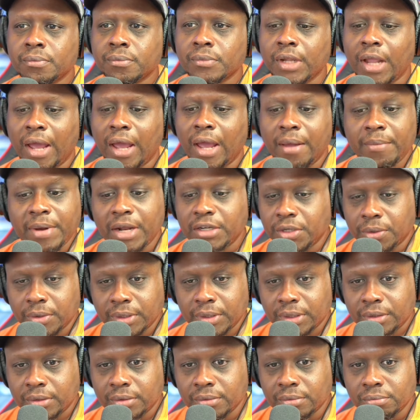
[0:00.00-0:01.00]
I'm not
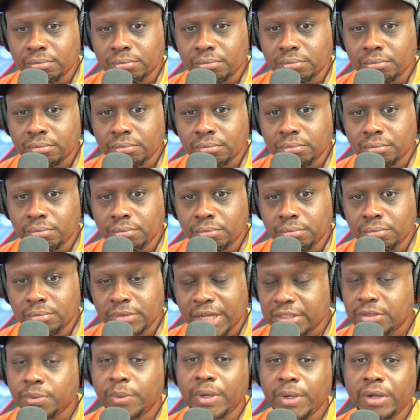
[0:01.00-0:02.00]
joking.
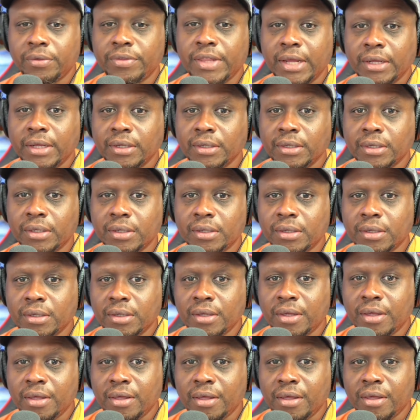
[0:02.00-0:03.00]
That's the real thing.
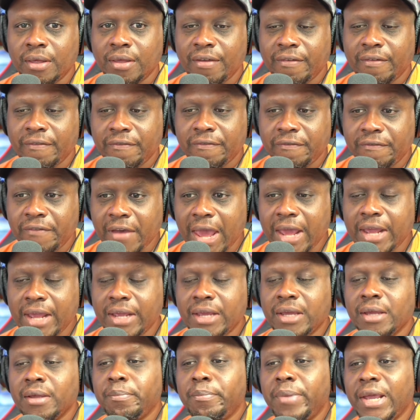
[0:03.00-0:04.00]

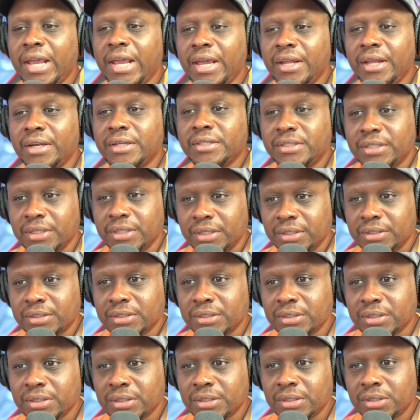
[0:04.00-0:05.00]
Fake penises
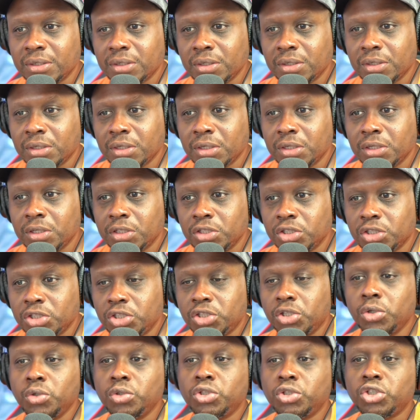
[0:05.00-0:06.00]

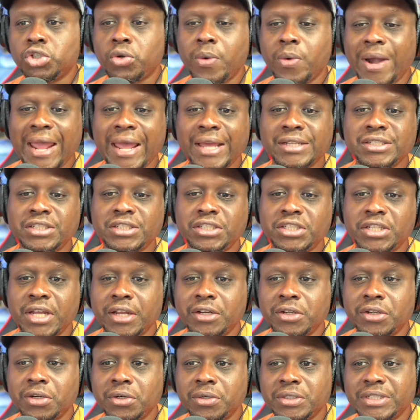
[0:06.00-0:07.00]
to
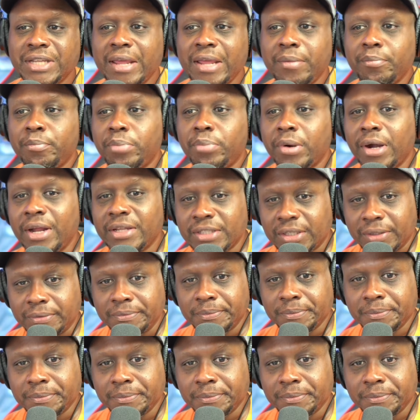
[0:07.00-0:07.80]
transgenders in prison.